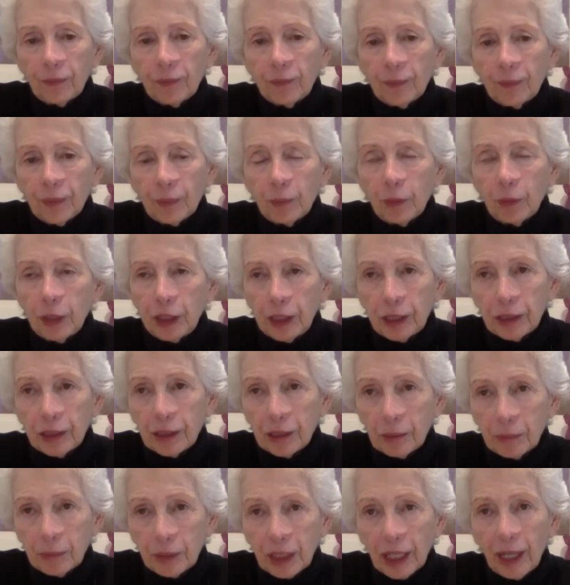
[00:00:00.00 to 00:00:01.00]
we did
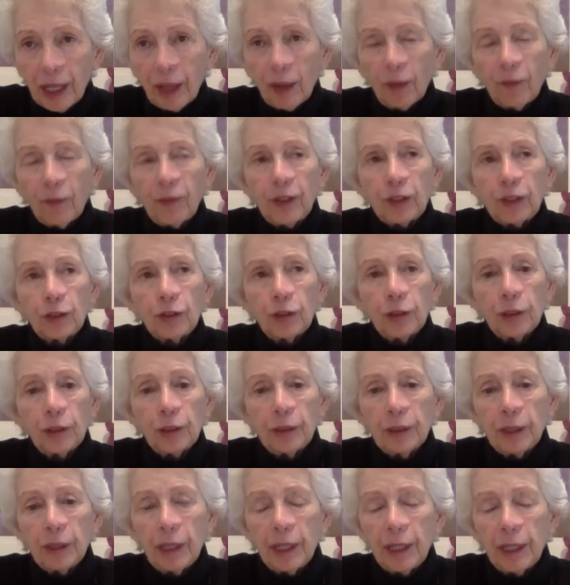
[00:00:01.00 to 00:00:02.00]
some
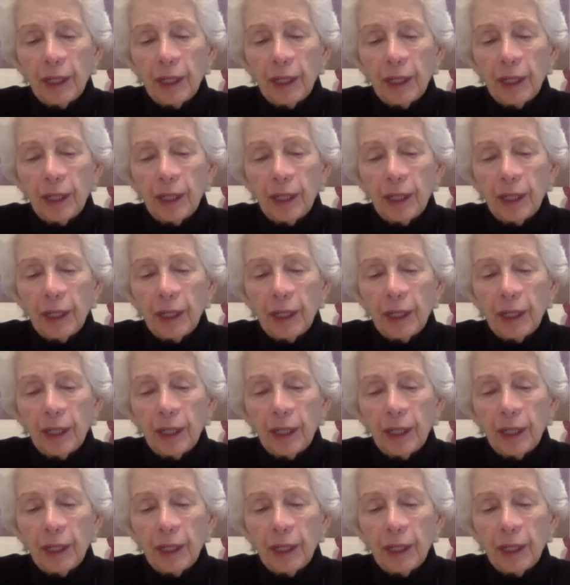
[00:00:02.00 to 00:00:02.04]
television,